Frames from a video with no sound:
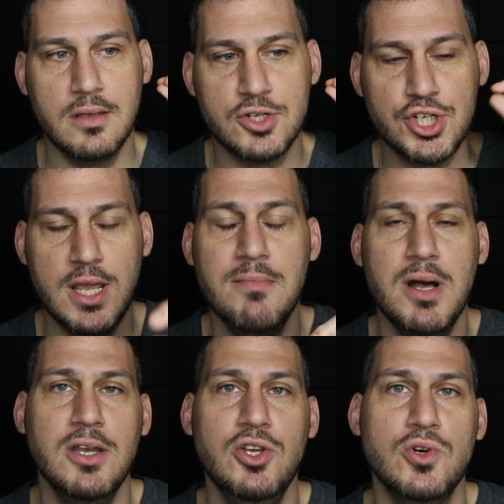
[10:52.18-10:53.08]
Shame
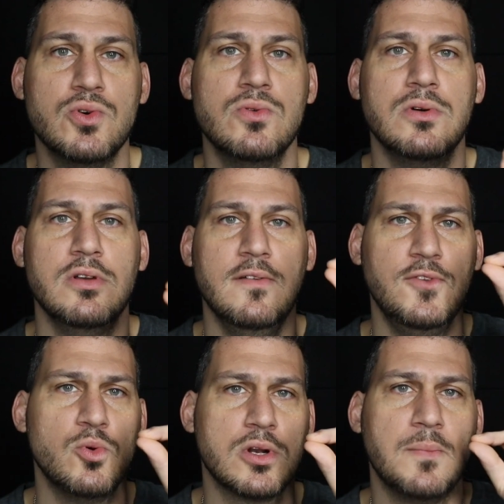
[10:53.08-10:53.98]
on you if
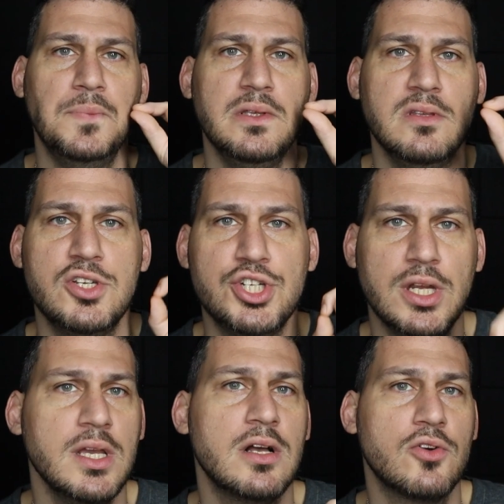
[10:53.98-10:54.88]
you are completely
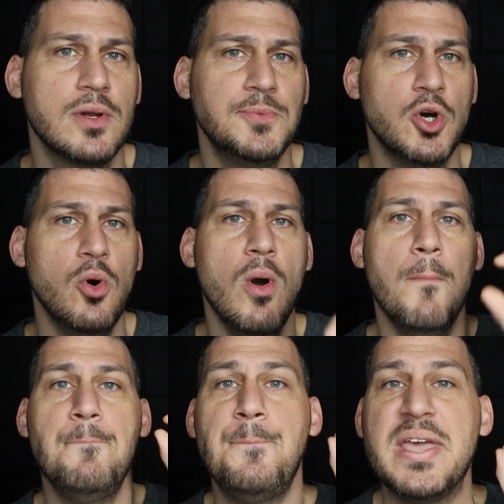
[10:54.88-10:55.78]
shitting on crypto
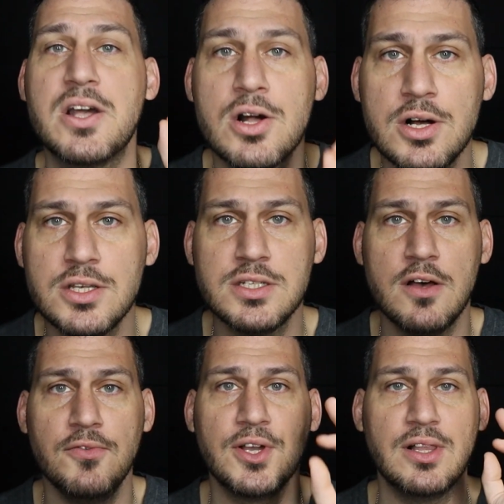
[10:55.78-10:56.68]
because
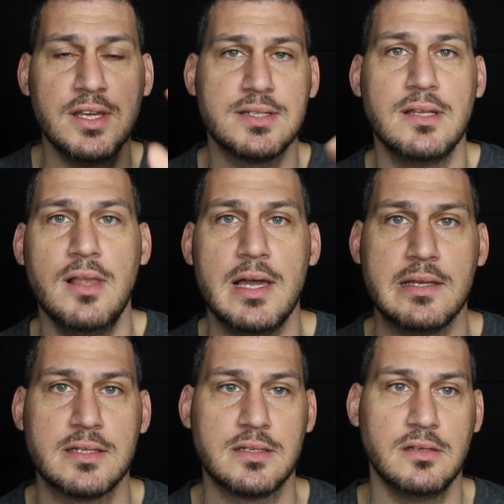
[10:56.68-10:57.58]
of clicks and
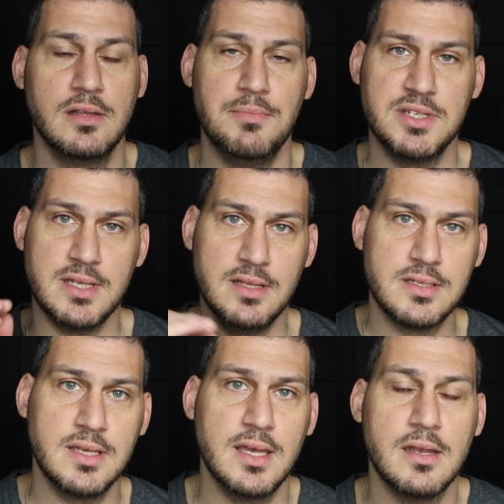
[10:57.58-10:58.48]
likes. Let me say
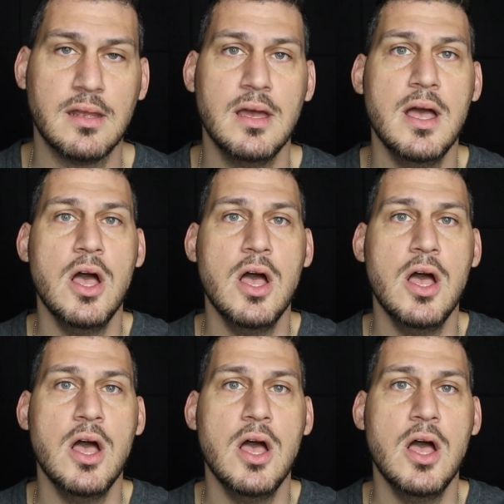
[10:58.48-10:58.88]
this again.